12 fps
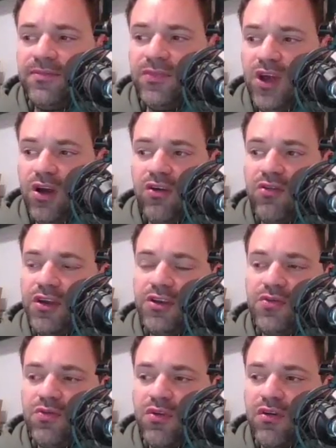not
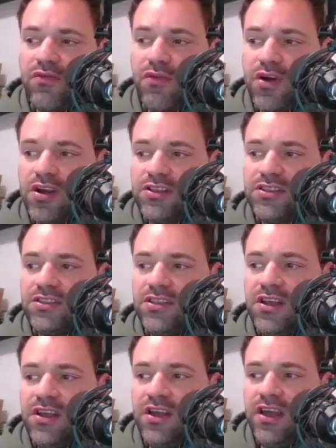going to work for us,
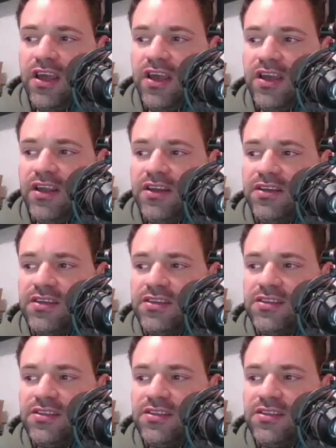and